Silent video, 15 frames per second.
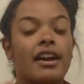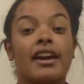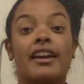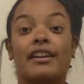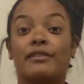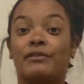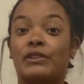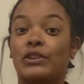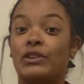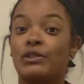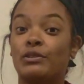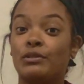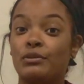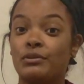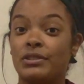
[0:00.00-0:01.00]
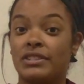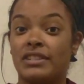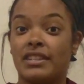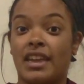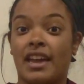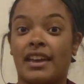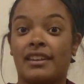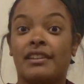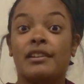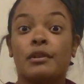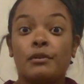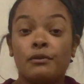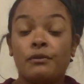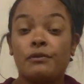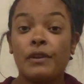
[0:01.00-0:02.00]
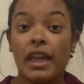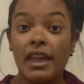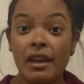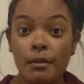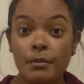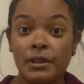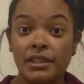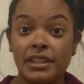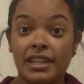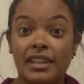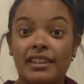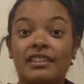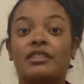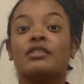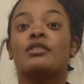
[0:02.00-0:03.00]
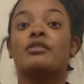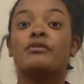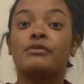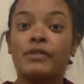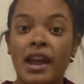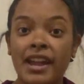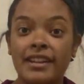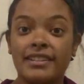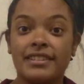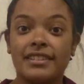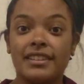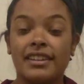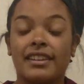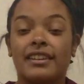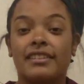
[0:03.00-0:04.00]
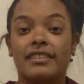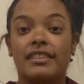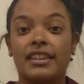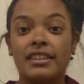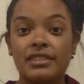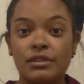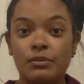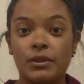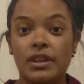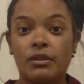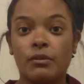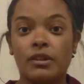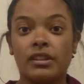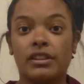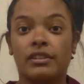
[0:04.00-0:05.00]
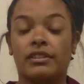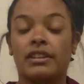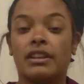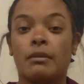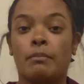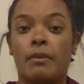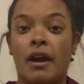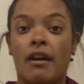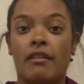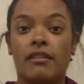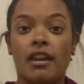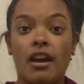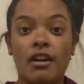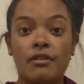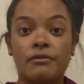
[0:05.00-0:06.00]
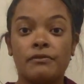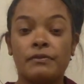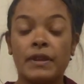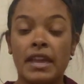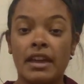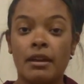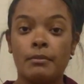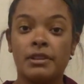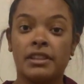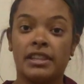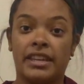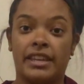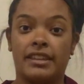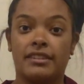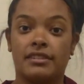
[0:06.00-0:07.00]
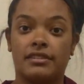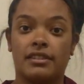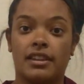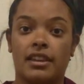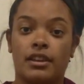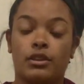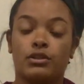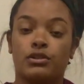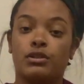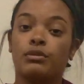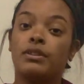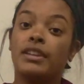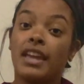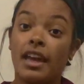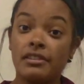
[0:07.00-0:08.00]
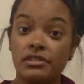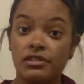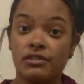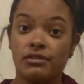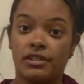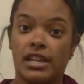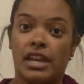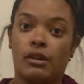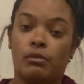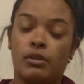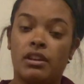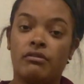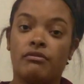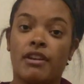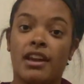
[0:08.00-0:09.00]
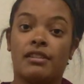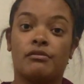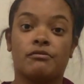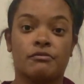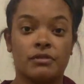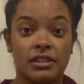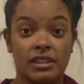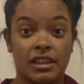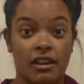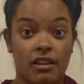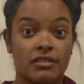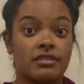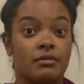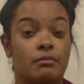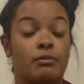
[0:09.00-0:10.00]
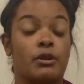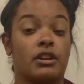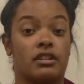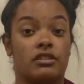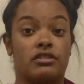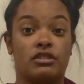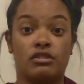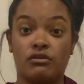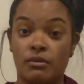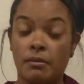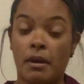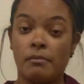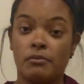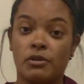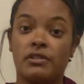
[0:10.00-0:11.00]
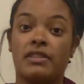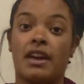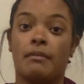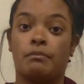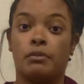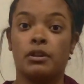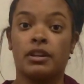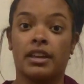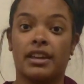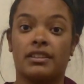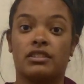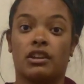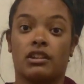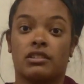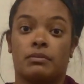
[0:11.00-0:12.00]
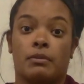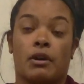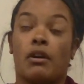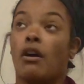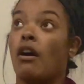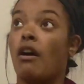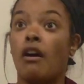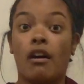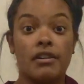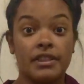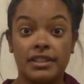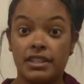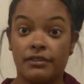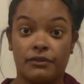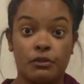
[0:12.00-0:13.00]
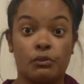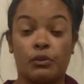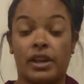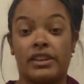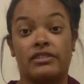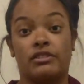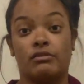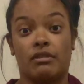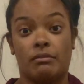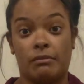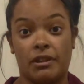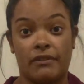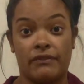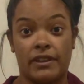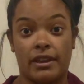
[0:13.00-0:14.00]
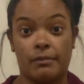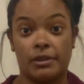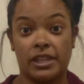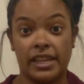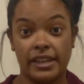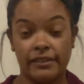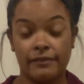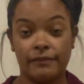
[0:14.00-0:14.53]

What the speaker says: If you said family, you're right. This week we're learning about our families. So yesterday we read a really awesome book. Do you remember in that book it talked about all the different ways you can be a family?